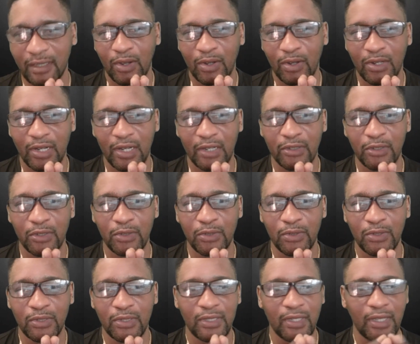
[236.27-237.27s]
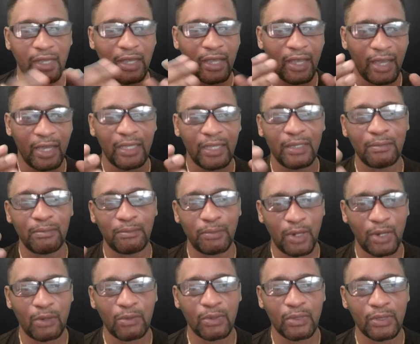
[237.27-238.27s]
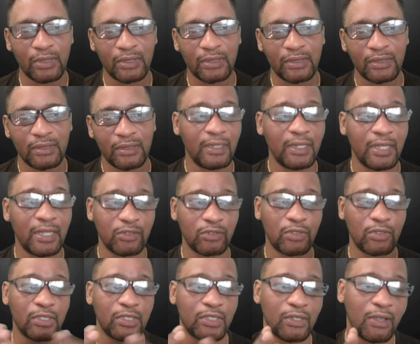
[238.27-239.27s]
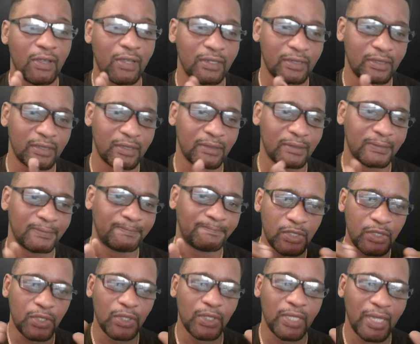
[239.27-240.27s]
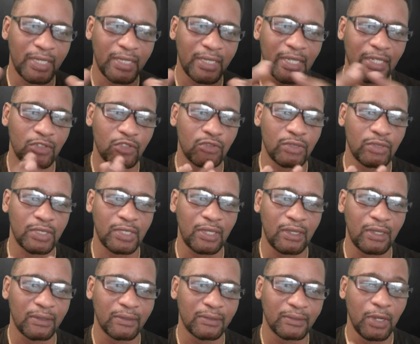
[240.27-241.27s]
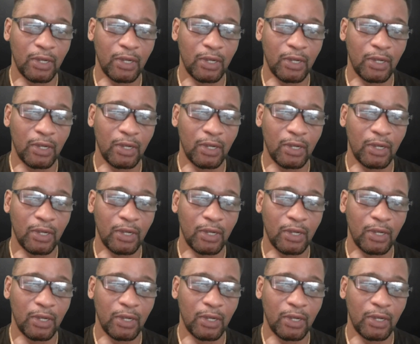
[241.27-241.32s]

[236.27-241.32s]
or are you using the high-powered electric saws to get that tree down?